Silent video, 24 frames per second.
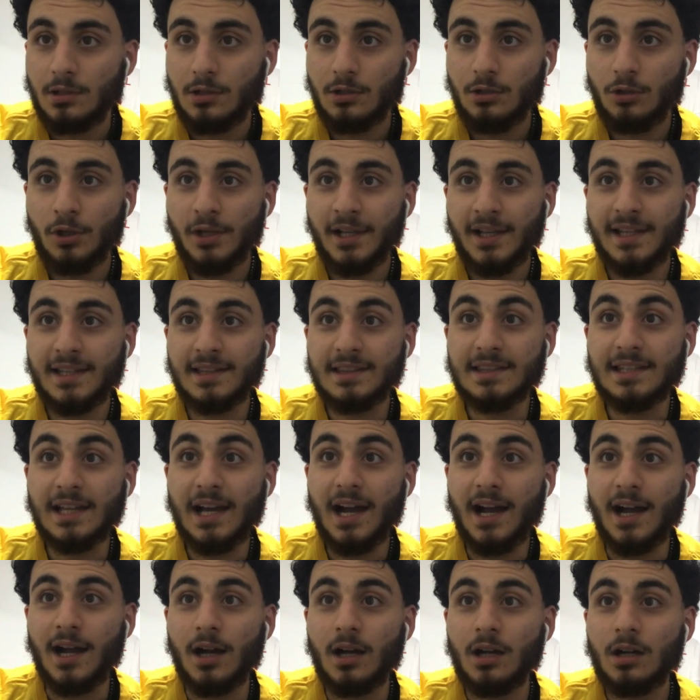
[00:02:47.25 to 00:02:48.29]
Look at
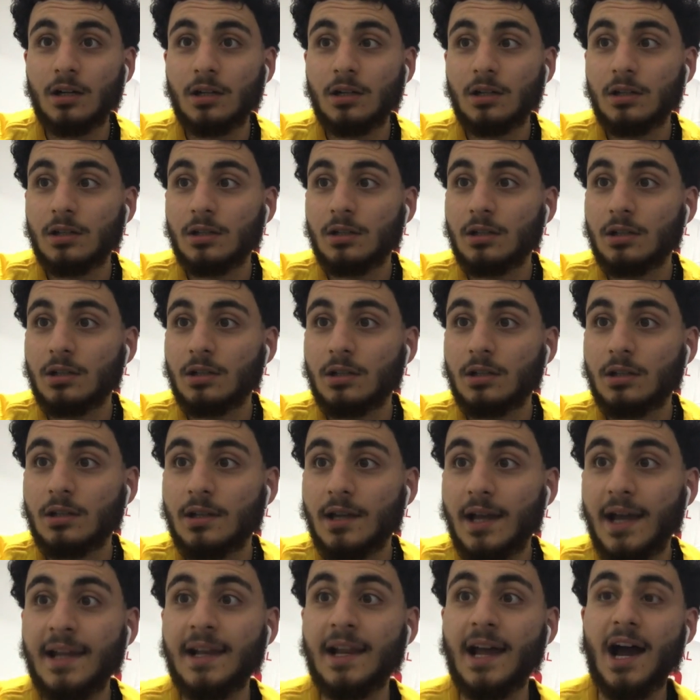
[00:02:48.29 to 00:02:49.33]
that.
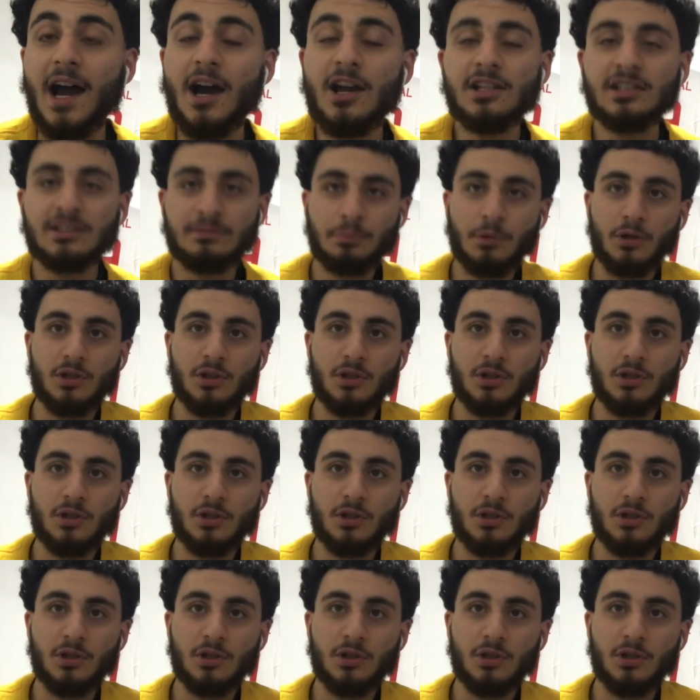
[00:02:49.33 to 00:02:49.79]
And how did,